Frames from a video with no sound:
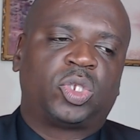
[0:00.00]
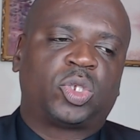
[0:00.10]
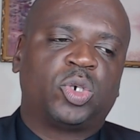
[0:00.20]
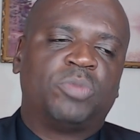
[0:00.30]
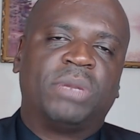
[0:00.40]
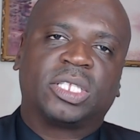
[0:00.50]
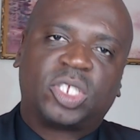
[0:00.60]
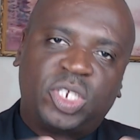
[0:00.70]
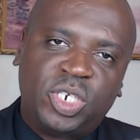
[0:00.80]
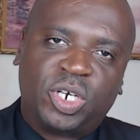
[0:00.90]
to
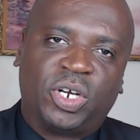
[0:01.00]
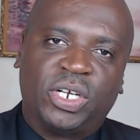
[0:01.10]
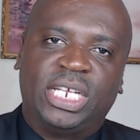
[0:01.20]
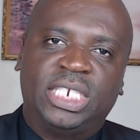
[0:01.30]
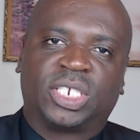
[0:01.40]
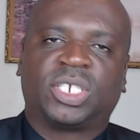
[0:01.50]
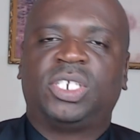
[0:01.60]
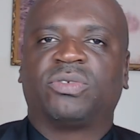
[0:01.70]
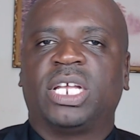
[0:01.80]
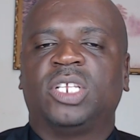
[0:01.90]
mature his
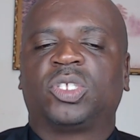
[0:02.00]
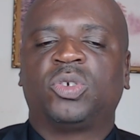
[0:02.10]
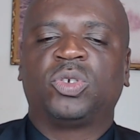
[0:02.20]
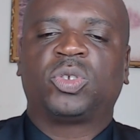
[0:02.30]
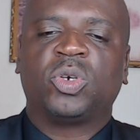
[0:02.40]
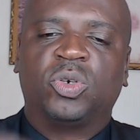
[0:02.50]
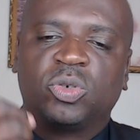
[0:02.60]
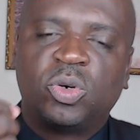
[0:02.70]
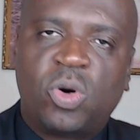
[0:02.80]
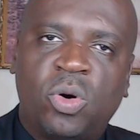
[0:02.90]
children, to
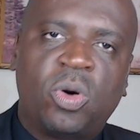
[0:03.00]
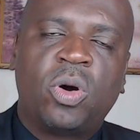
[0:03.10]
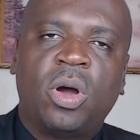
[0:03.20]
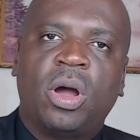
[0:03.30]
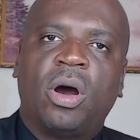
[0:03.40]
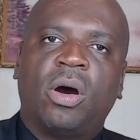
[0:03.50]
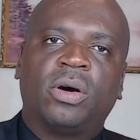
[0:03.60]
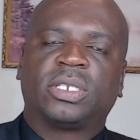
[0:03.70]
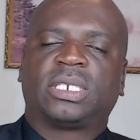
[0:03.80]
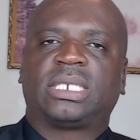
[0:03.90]
grow
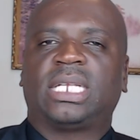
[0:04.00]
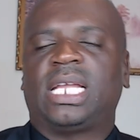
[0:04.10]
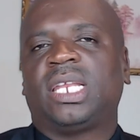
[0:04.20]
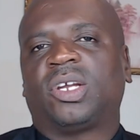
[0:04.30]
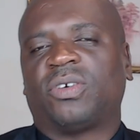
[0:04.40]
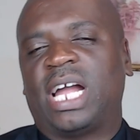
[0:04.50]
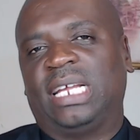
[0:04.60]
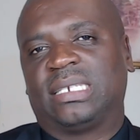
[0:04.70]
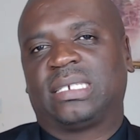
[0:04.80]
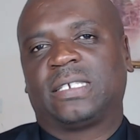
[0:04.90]
us in
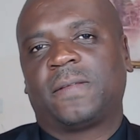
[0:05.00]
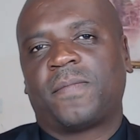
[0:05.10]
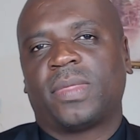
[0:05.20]
Christ.